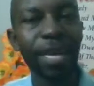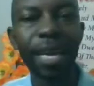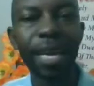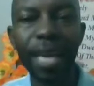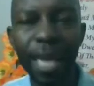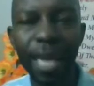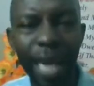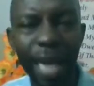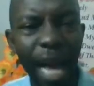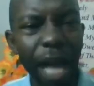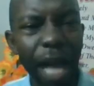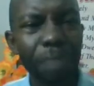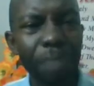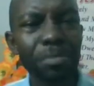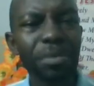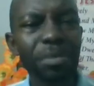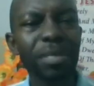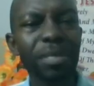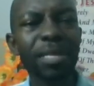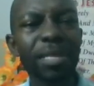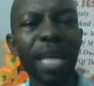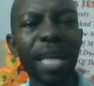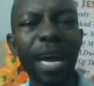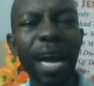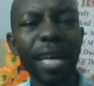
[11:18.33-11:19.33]
labs,
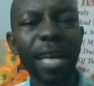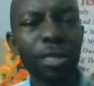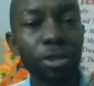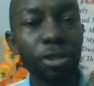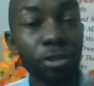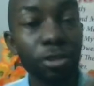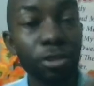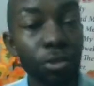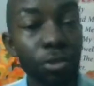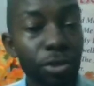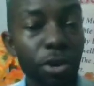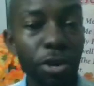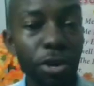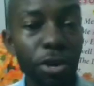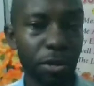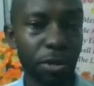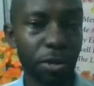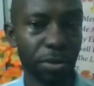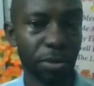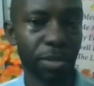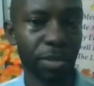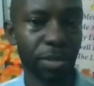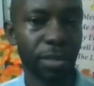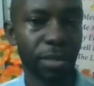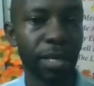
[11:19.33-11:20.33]
and
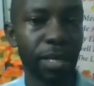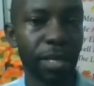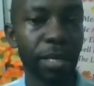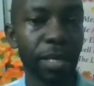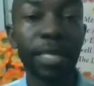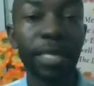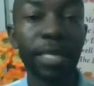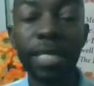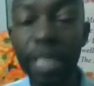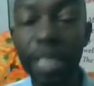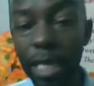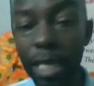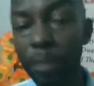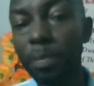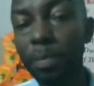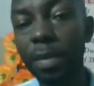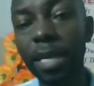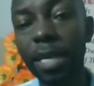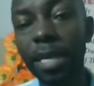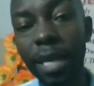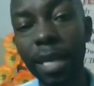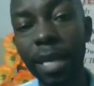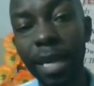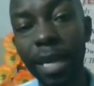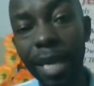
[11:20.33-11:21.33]
tutorials.
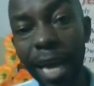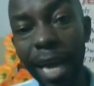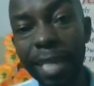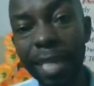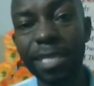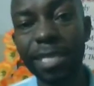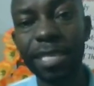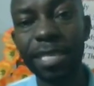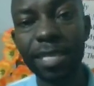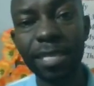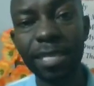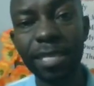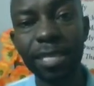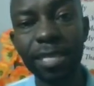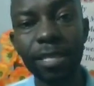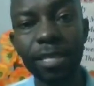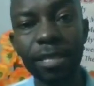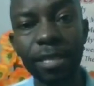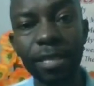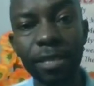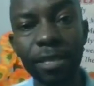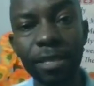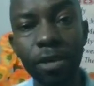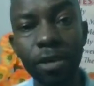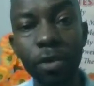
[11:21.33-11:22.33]
Skipping classes
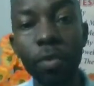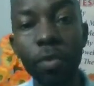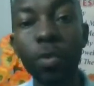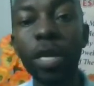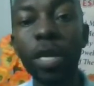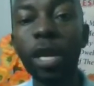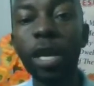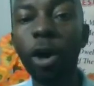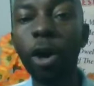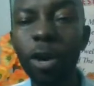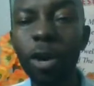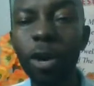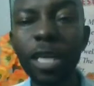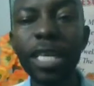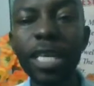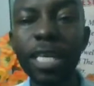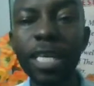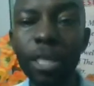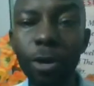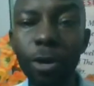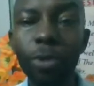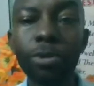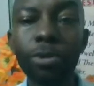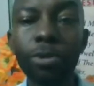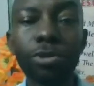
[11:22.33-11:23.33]
will only
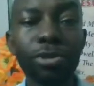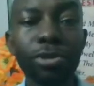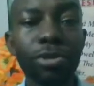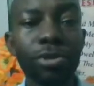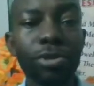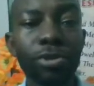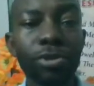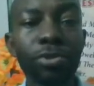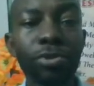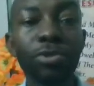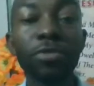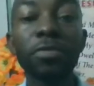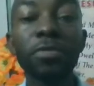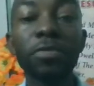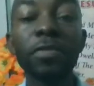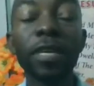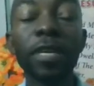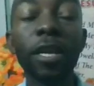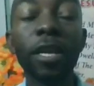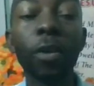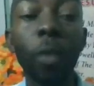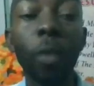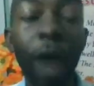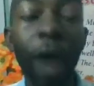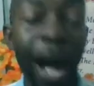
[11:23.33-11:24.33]
cause you to
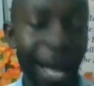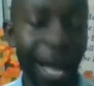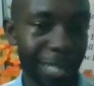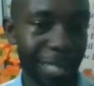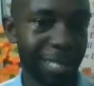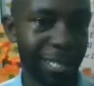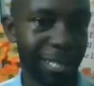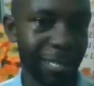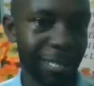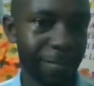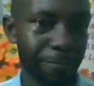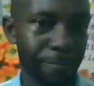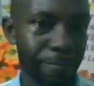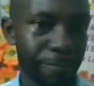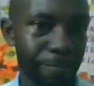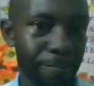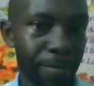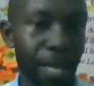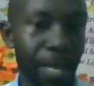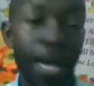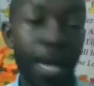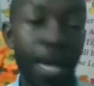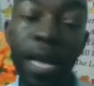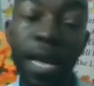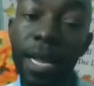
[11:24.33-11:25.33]
feel worse.
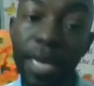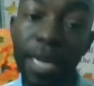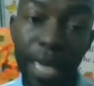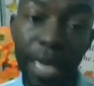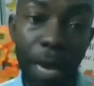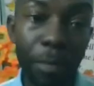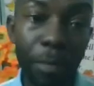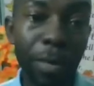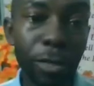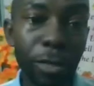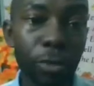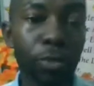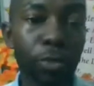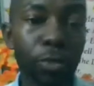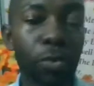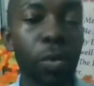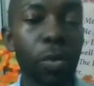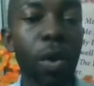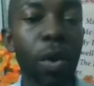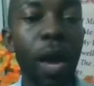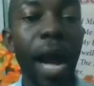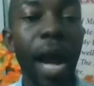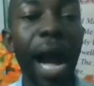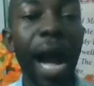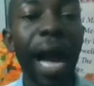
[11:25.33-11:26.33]
Number 2,
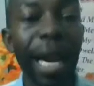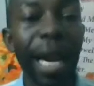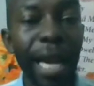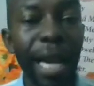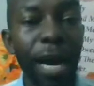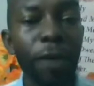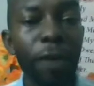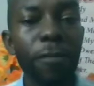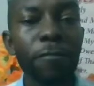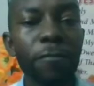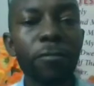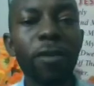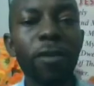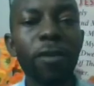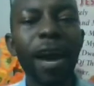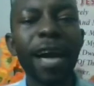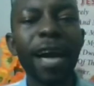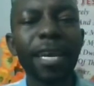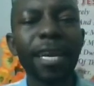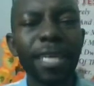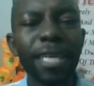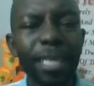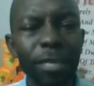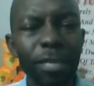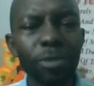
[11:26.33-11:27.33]
allow for a
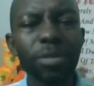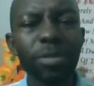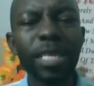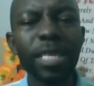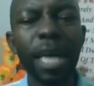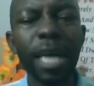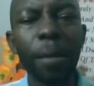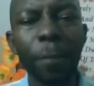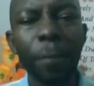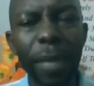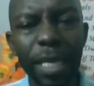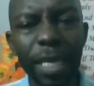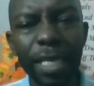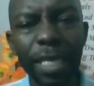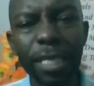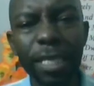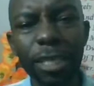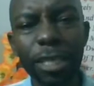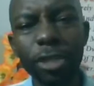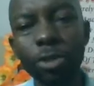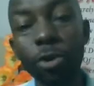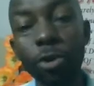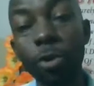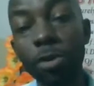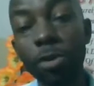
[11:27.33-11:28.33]
reduced ability
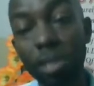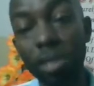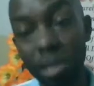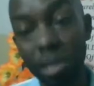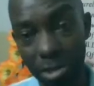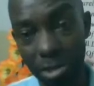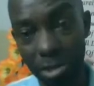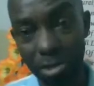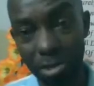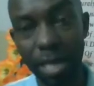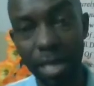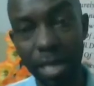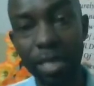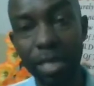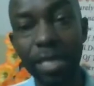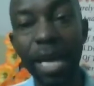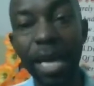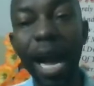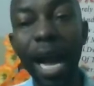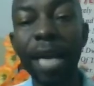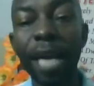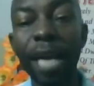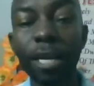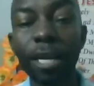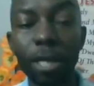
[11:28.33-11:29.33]
to concentrate
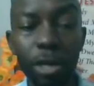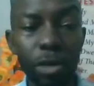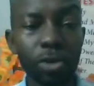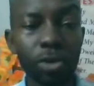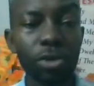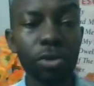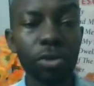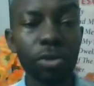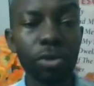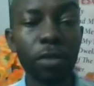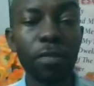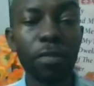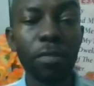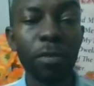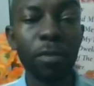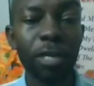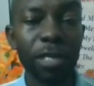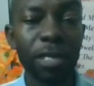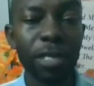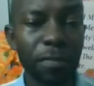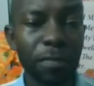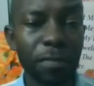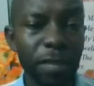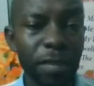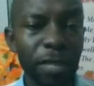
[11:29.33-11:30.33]
and loss of
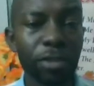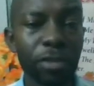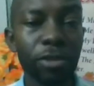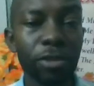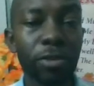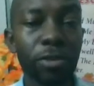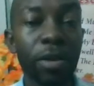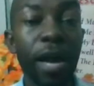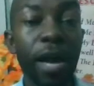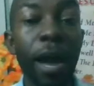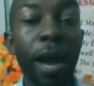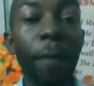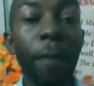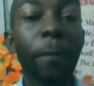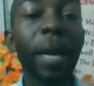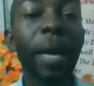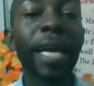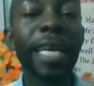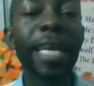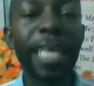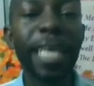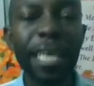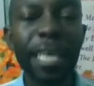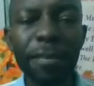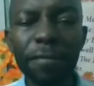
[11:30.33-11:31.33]
motivation by
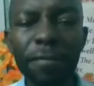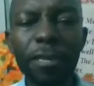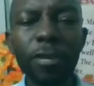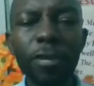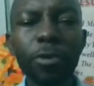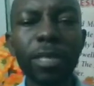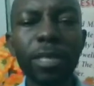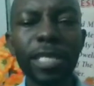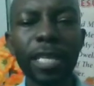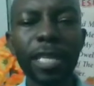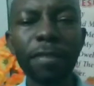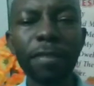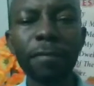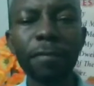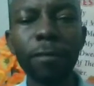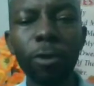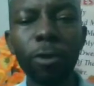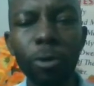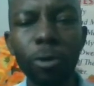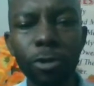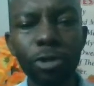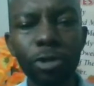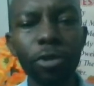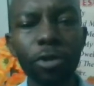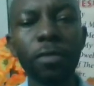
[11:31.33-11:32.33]
giving yourself
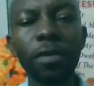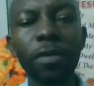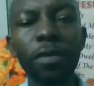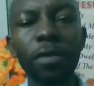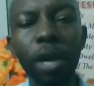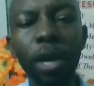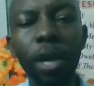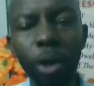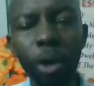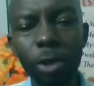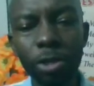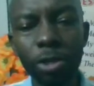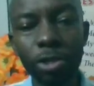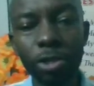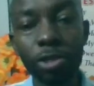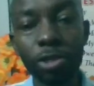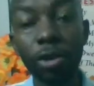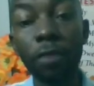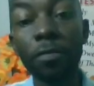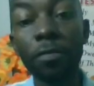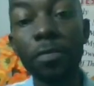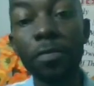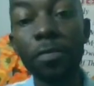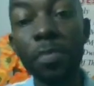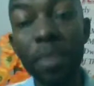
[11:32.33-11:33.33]
lots
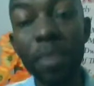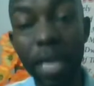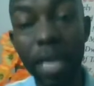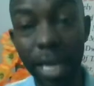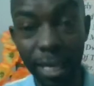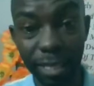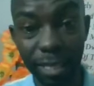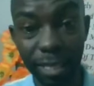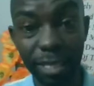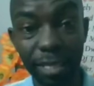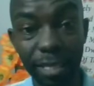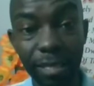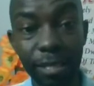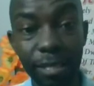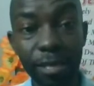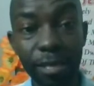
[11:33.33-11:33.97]
of breaks